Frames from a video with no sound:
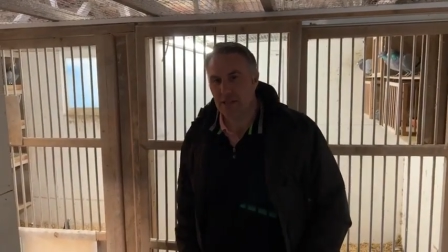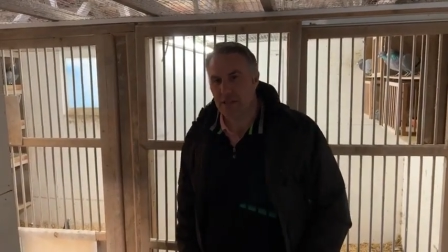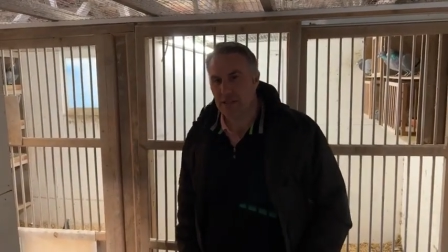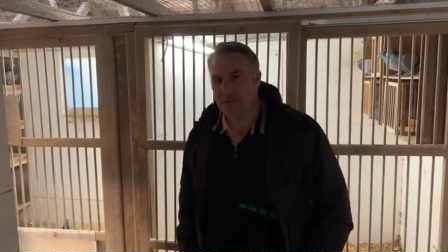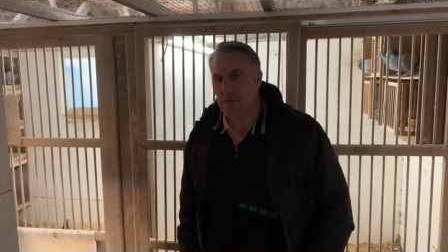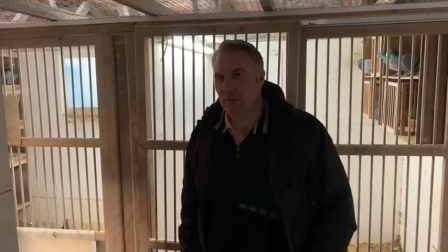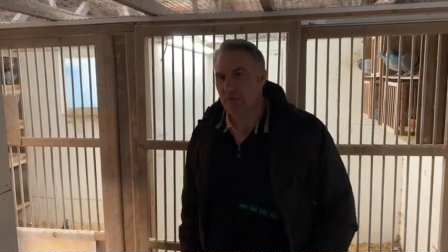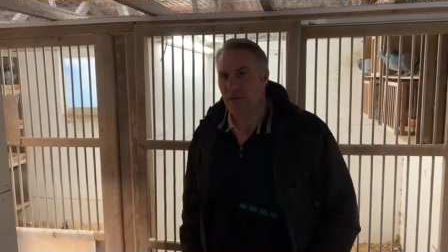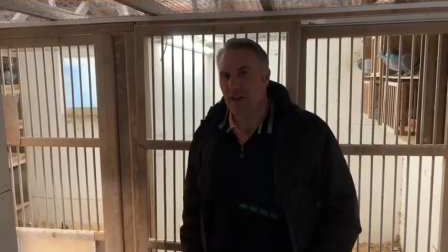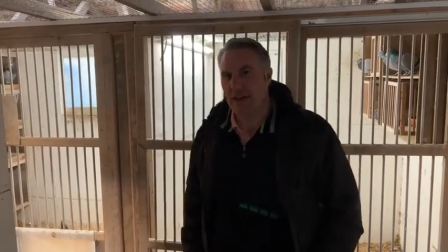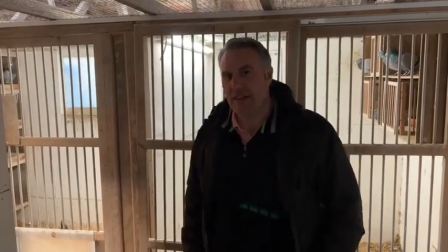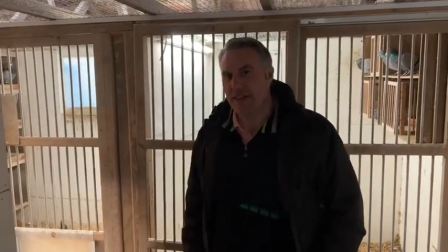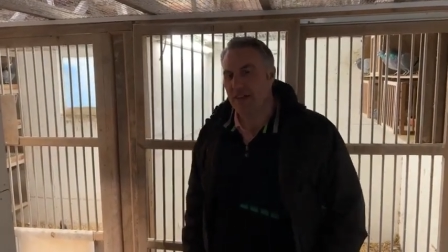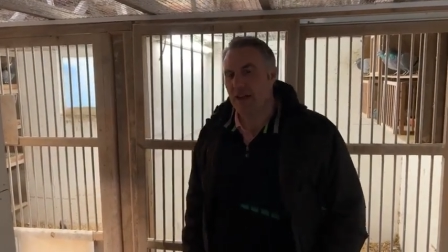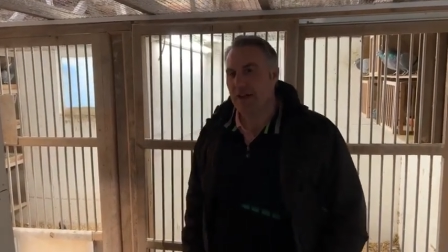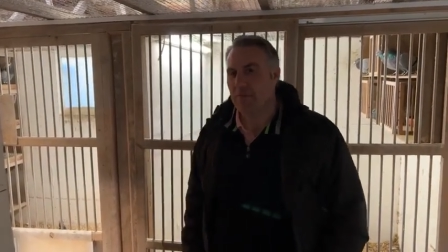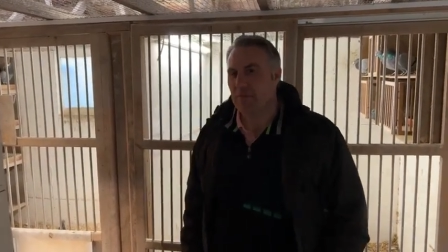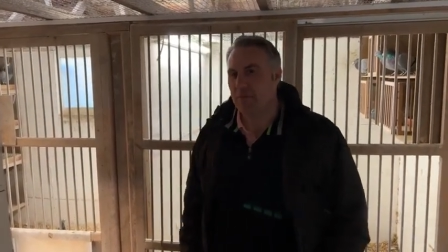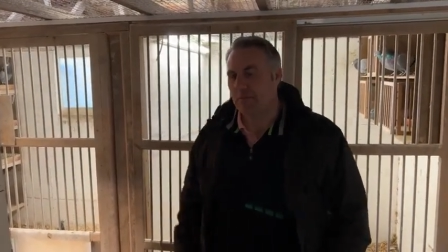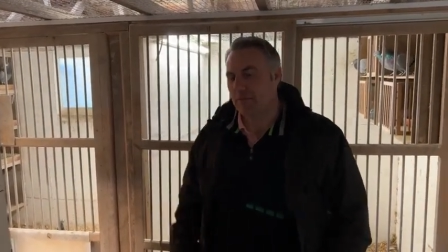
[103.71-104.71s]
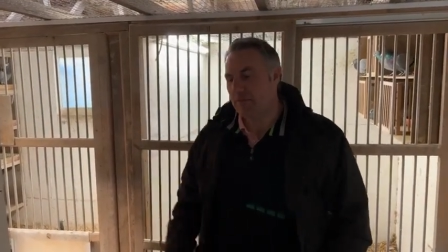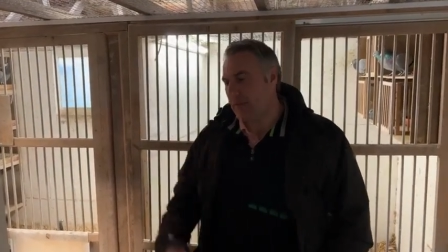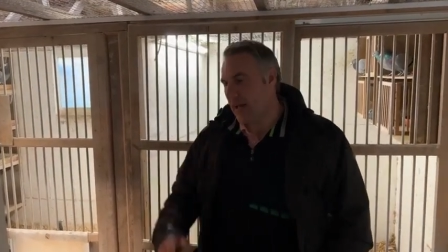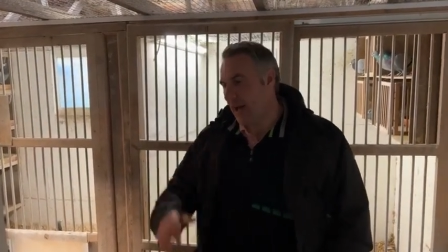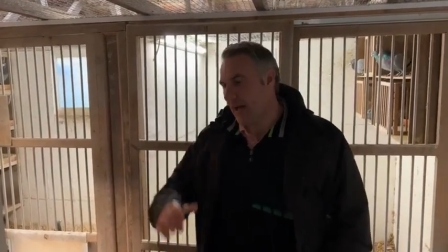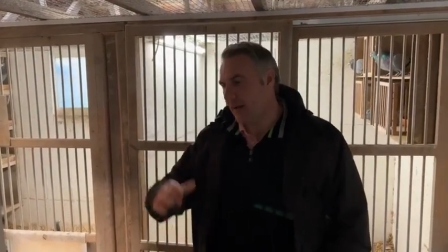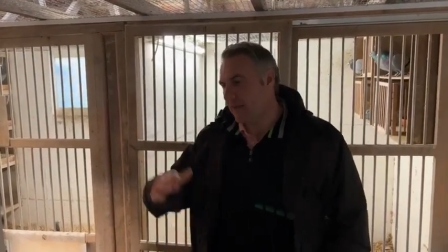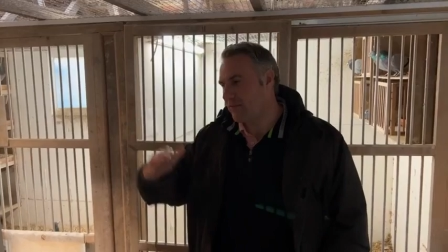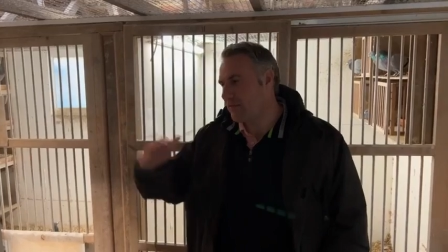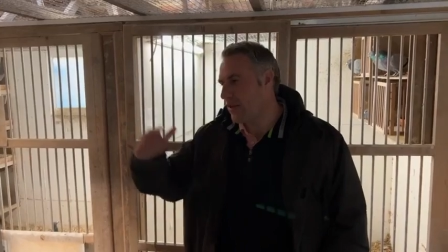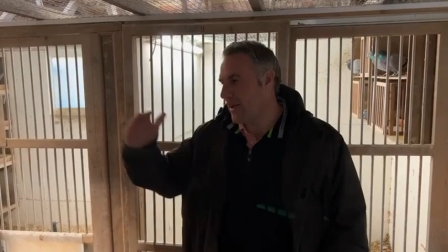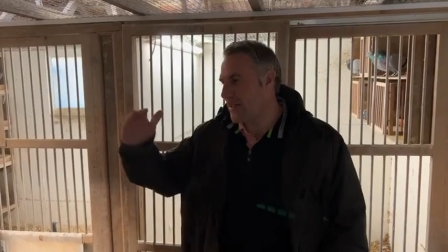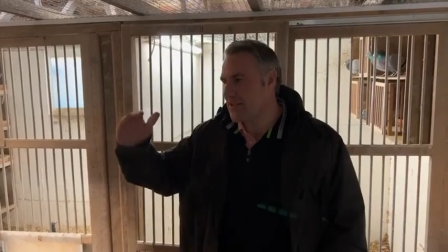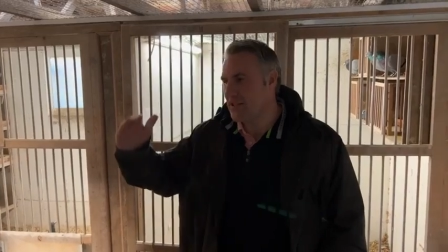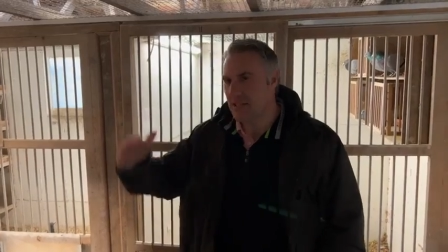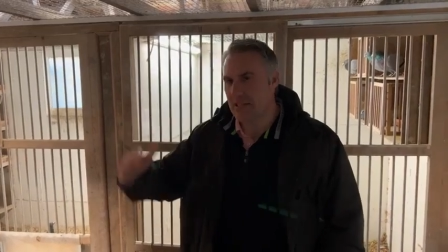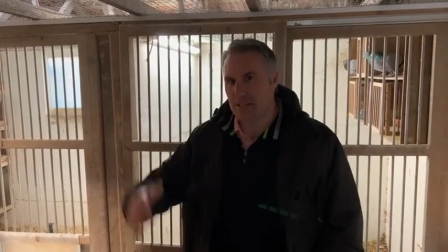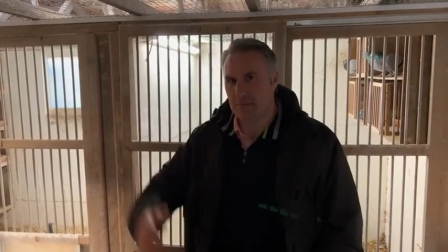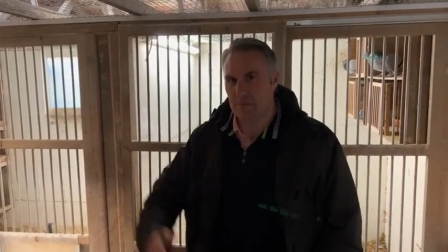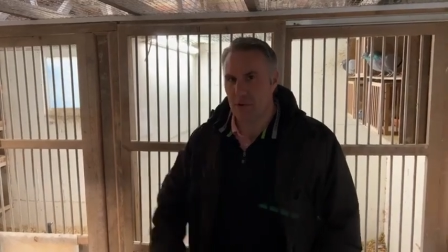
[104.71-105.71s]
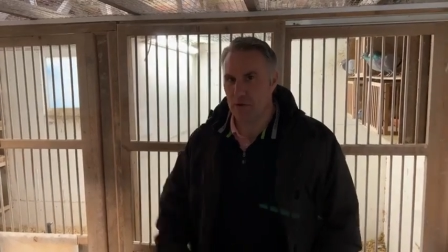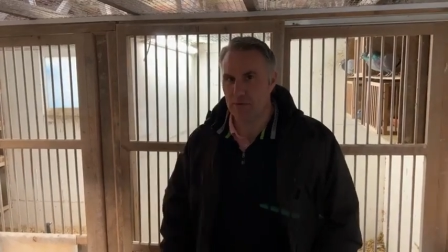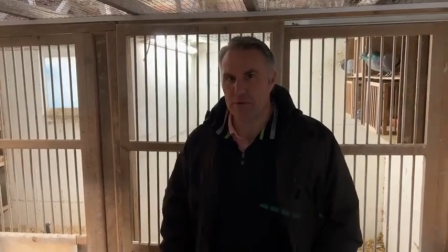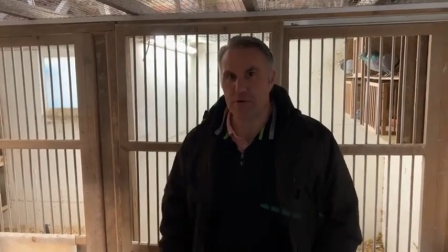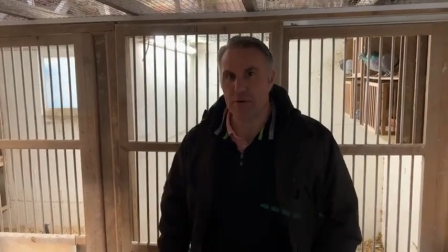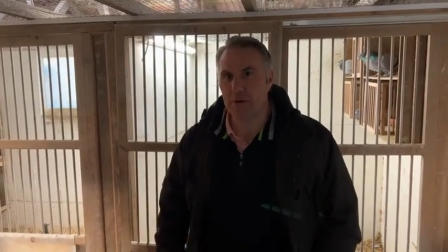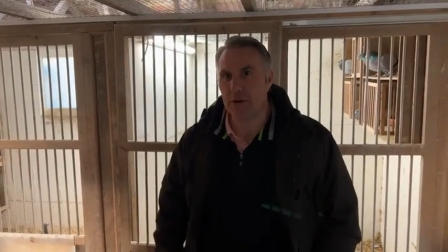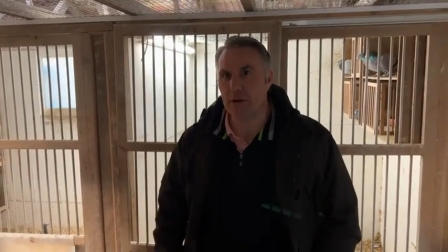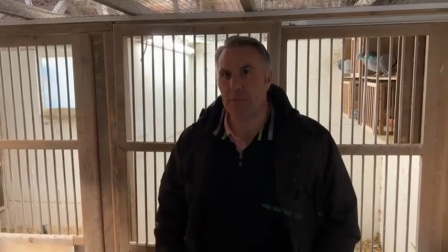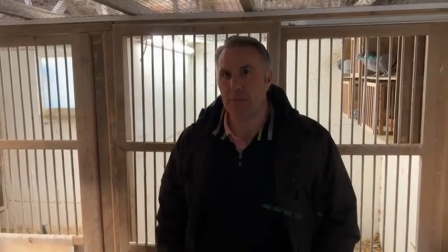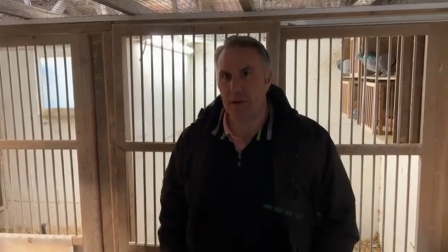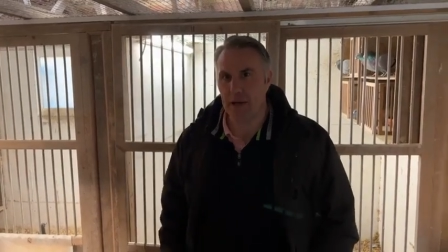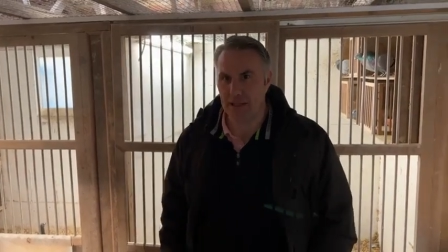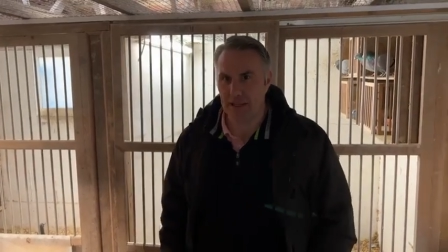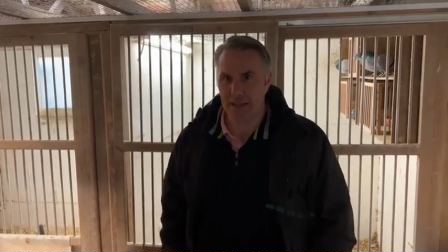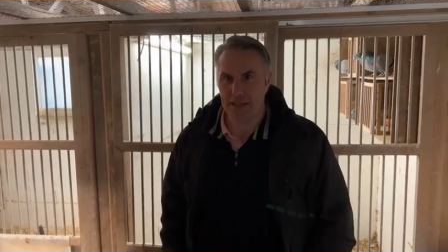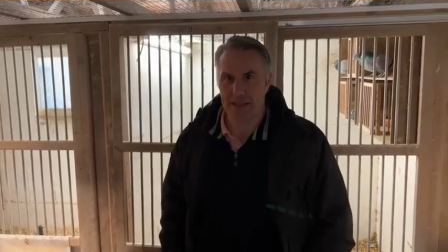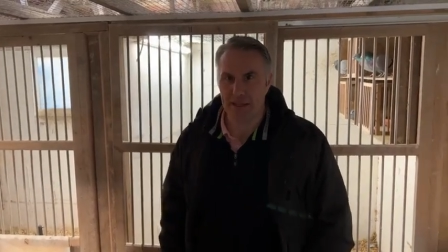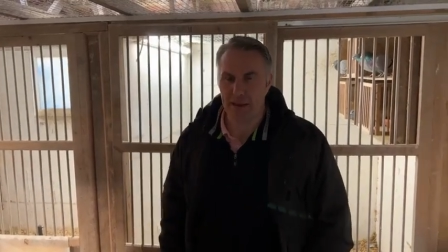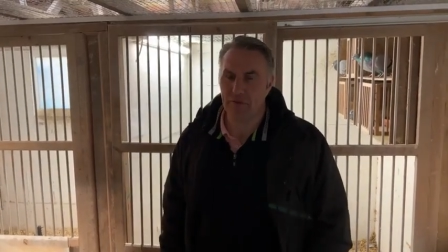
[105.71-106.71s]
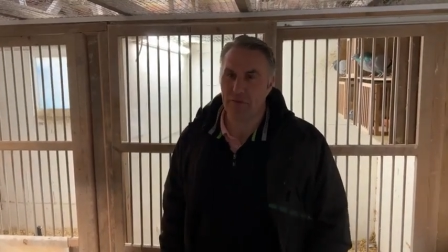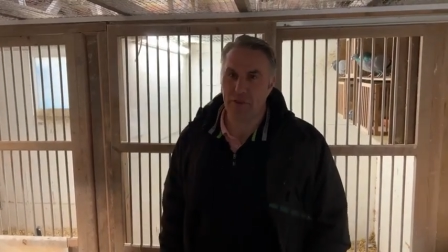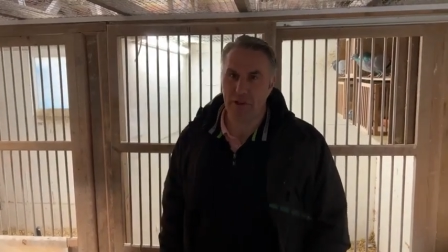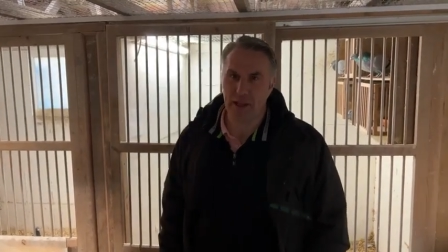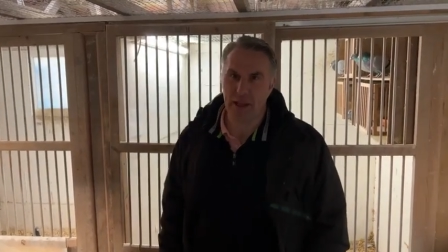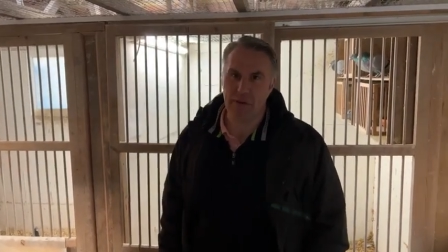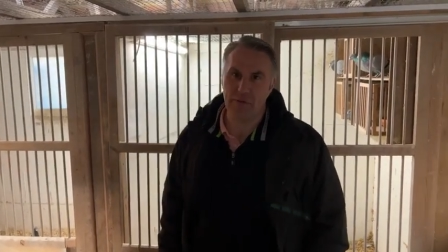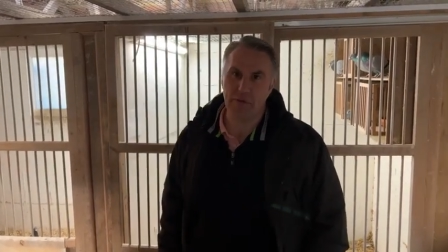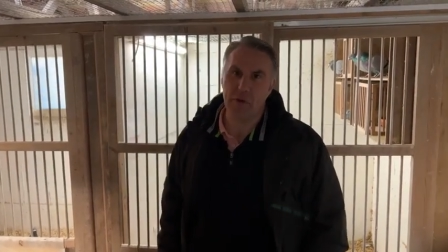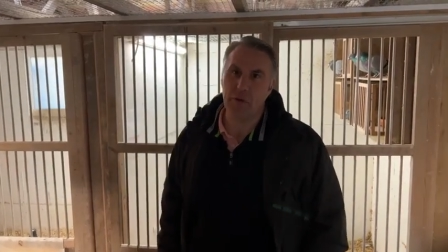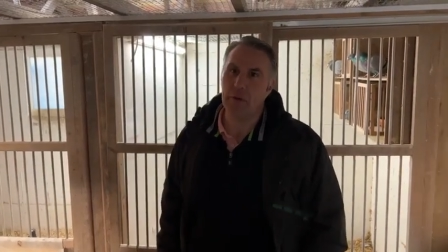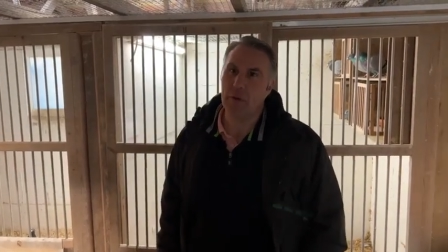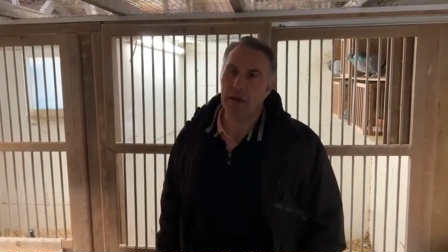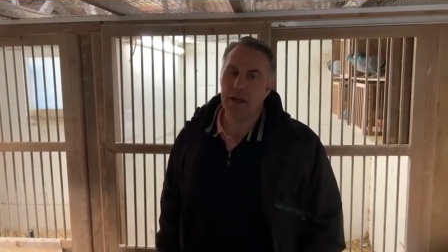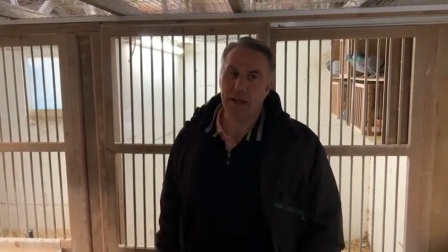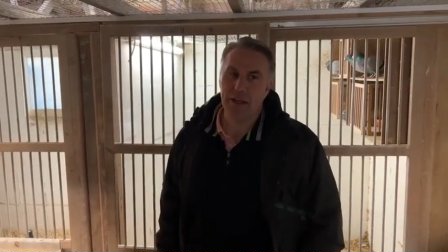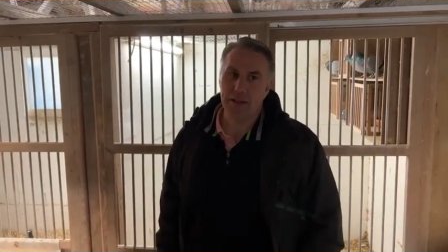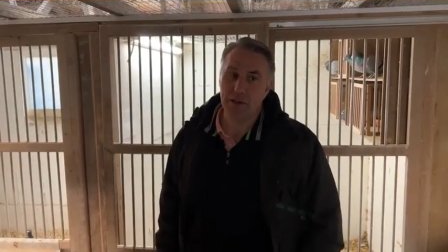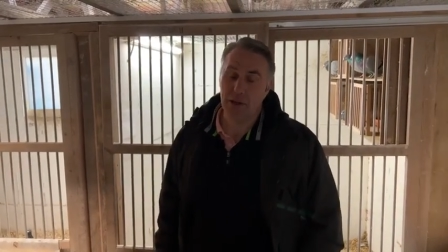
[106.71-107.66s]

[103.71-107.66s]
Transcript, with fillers: Since we've had them, our racing's moved to a completely different level,